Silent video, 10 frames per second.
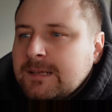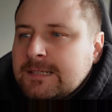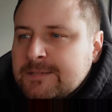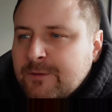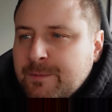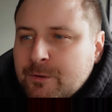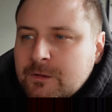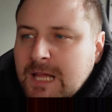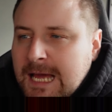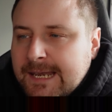
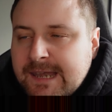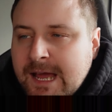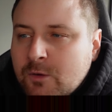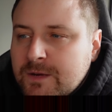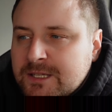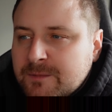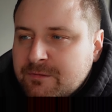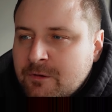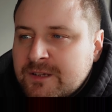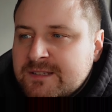Liverpool are now in the
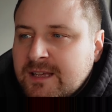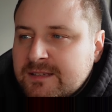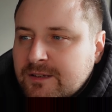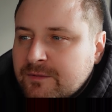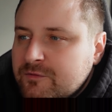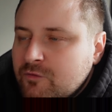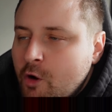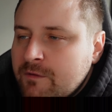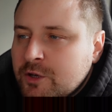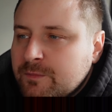process of
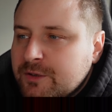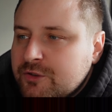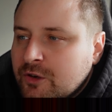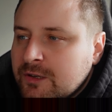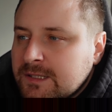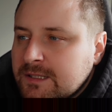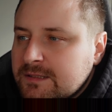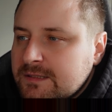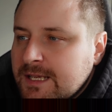drawing up a shortlist.